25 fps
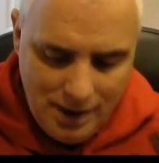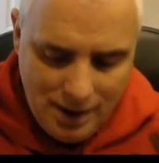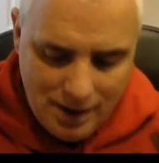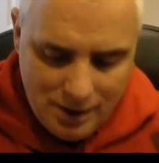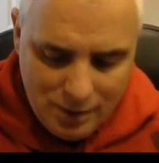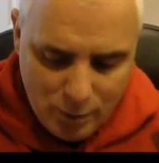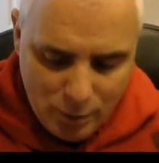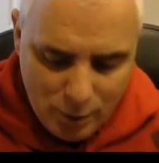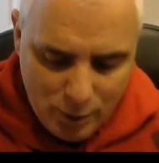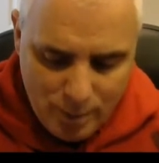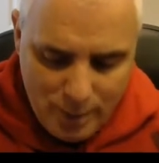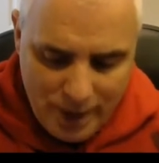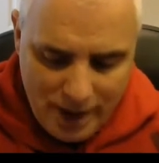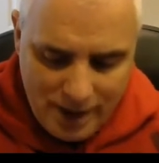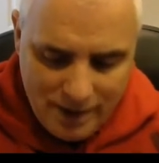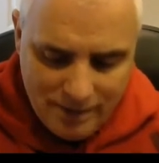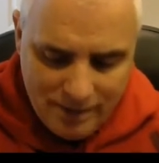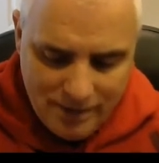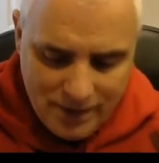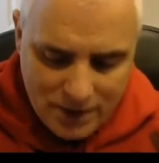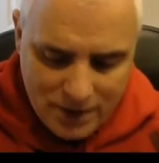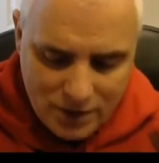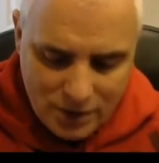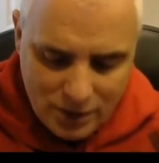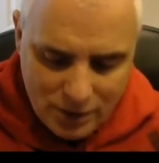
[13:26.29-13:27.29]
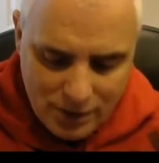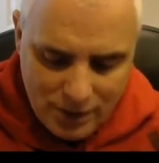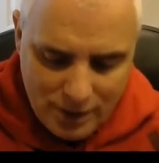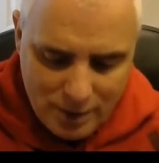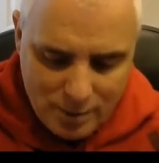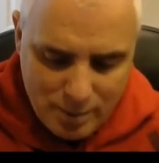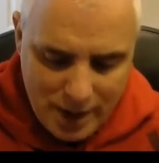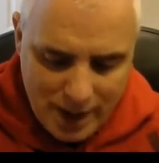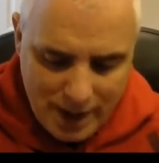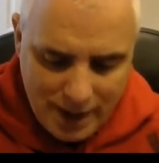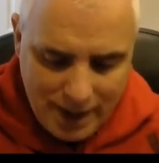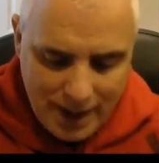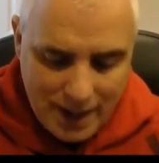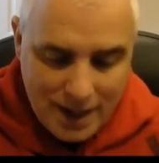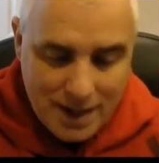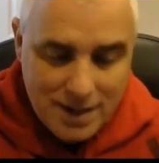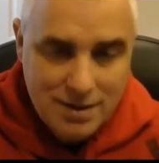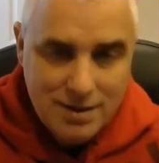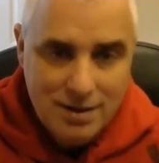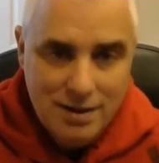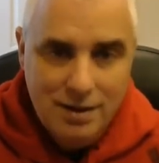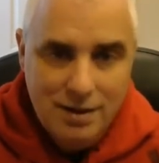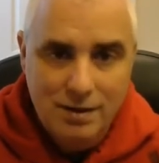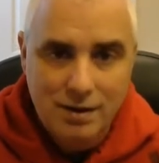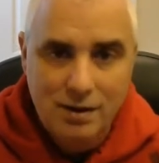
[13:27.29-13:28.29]
is more beneficial than
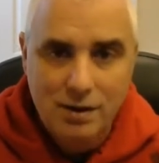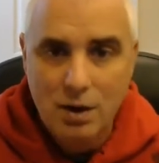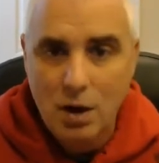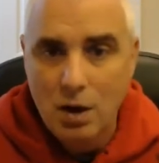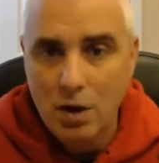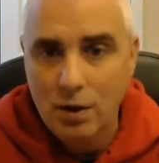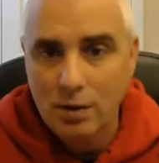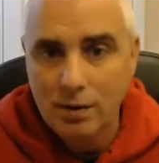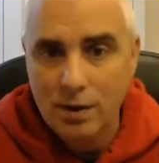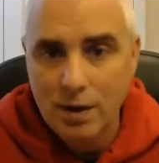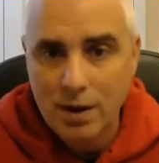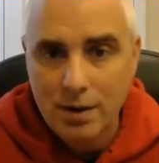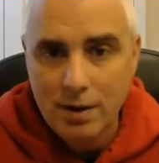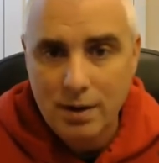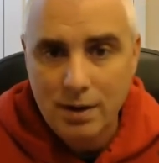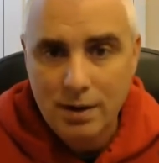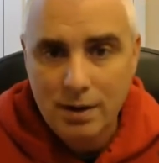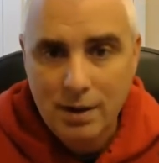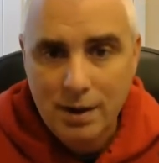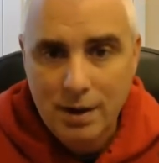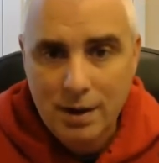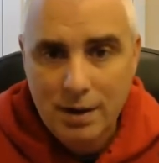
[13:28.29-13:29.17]
medication in the long run.